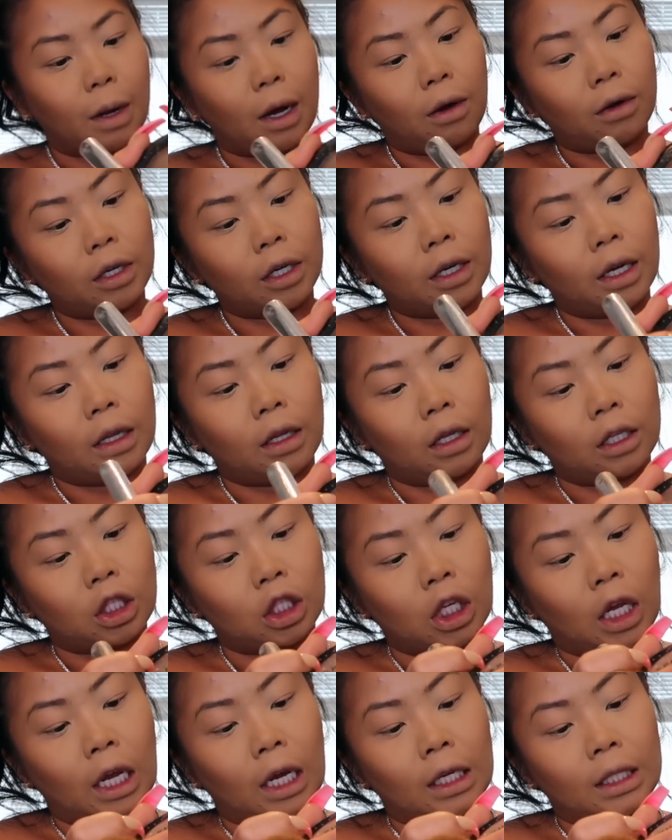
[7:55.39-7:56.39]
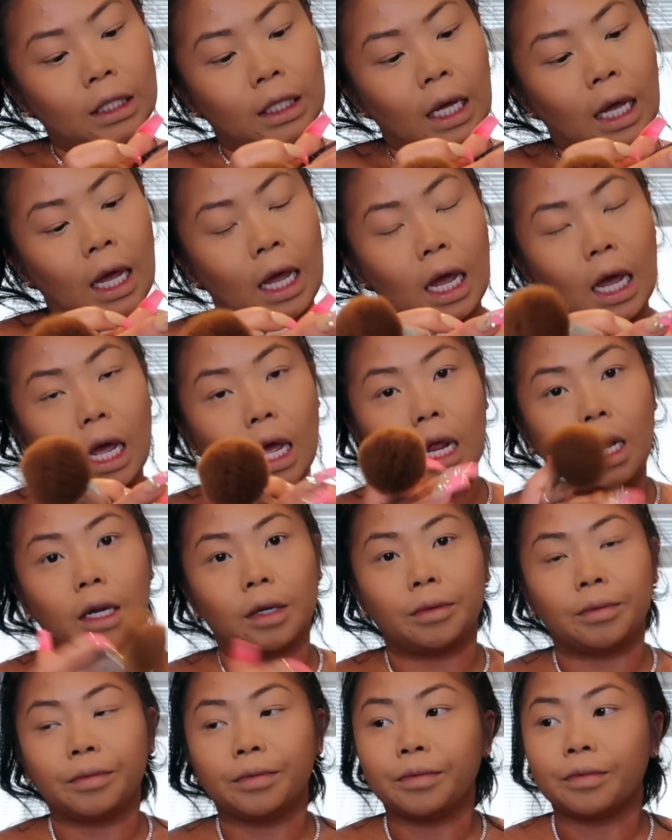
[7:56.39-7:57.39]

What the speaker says: powder in the shade Tan.